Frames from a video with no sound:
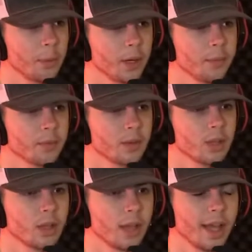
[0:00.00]
it?
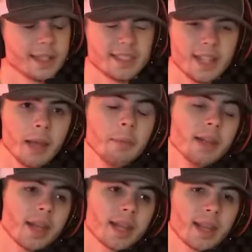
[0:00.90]
A
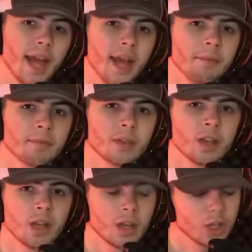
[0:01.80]
statement like that,
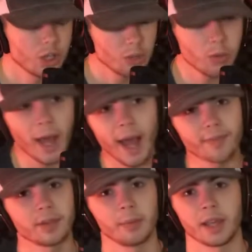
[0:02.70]
you
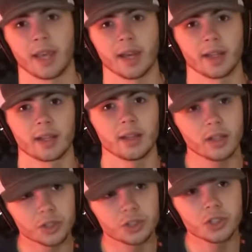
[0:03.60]
have to be kidding.
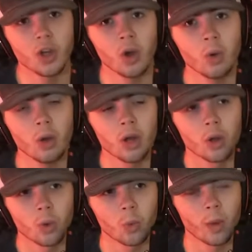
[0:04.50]
There's no
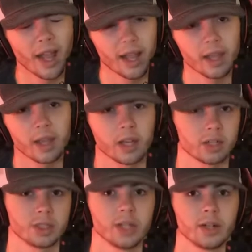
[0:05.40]
way you're
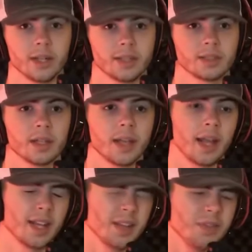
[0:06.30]
serious.
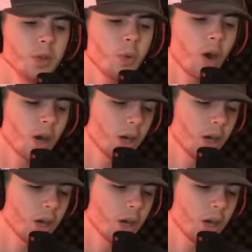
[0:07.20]
And if you are,